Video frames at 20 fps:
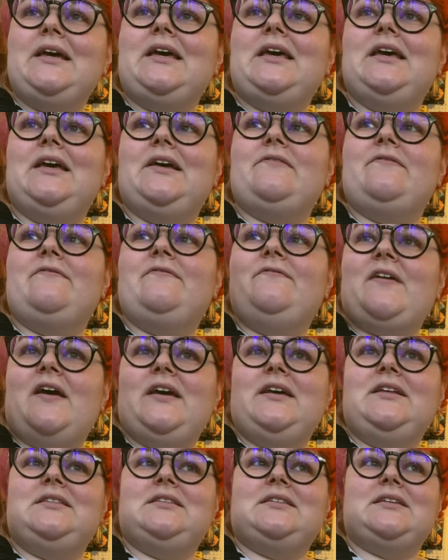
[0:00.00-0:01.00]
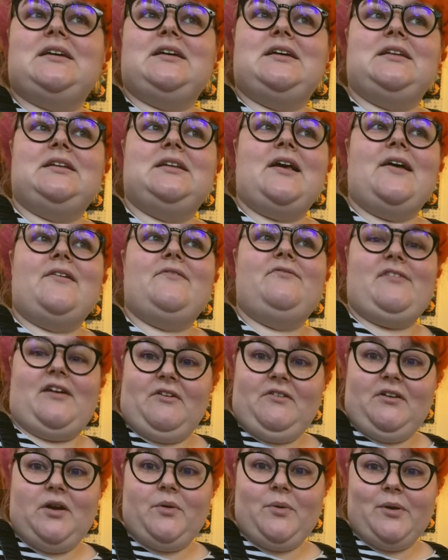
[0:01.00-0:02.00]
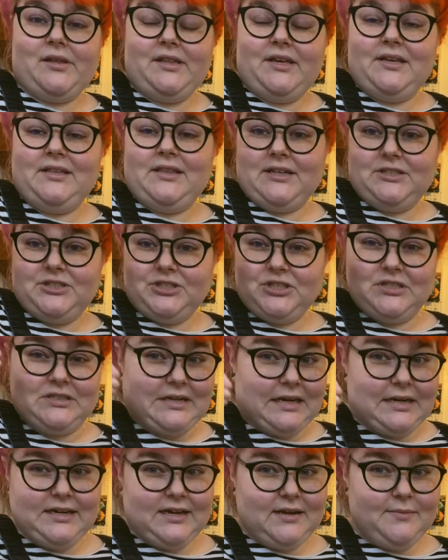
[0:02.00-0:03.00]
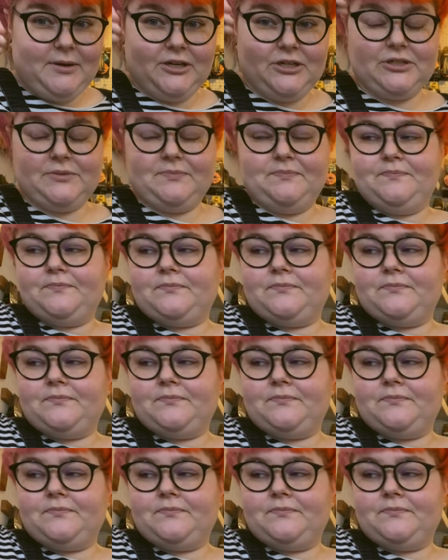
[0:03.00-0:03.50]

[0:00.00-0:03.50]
it fades it very quickly, like just sun damage.